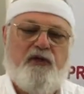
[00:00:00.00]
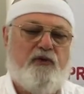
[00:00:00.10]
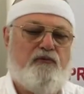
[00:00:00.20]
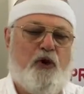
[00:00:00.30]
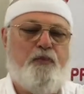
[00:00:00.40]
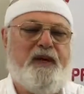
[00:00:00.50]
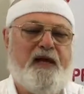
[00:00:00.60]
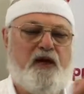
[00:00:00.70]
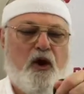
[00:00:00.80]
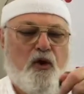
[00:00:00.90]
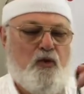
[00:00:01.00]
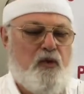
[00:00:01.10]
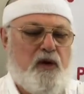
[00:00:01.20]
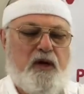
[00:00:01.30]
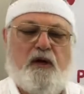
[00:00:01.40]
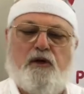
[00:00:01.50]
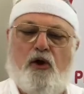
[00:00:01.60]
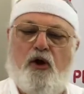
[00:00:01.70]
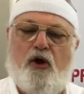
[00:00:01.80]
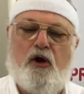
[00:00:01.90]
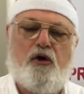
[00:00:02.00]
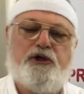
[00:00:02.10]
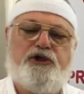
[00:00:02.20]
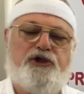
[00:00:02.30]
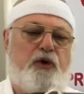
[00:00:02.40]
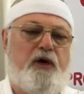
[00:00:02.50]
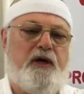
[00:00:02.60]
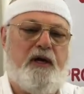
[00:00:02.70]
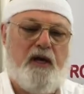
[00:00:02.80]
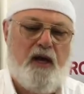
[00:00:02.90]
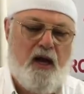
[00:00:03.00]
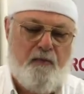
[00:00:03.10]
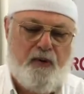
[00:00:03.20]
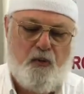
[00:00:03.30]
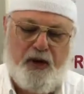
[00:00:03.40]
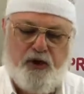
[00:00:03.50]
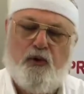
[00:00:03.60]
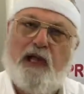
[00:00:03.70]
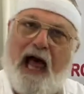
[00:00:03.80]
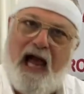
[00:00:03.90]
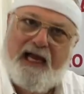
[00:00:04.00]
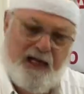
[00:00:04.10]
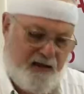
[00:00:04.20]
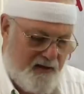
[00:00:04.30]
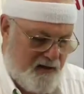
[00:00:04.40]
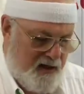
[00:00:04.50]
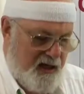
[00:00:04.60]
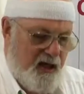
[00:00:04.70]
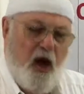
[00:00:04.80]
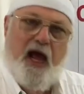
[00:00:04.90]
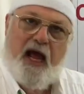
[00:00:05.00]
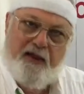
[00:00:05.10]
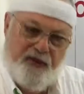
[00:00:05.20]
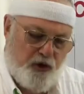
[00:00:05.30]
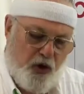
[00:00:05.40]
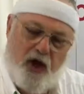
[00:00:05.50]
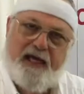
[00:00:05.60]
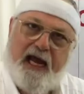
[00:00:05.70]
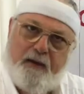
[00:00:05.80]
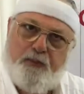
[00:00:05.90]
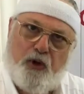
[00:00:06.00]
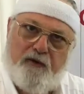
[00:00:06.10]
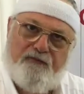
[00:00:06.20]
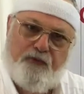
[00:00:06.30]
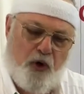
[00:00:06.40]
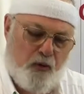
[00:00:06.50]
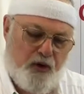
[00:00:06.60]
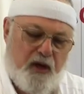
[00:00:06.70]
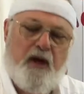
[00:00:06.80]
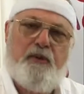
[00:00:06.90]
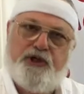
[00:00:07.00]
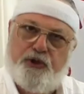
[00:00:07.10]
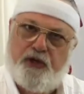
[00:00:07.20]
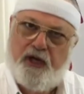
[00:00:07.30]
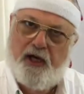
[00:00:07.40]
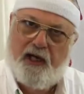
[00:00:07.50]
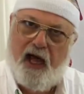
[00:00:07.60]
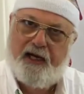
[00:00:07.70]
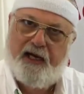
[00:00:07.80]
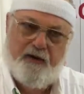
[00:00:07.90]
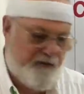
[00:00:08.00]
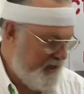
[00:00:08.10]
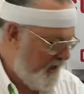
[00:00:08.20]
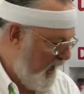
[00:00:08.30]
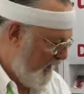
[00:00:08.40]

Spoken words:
The rope can go long or short, but when you lock it, the dog can't pull it forward, but you can unlock it and relock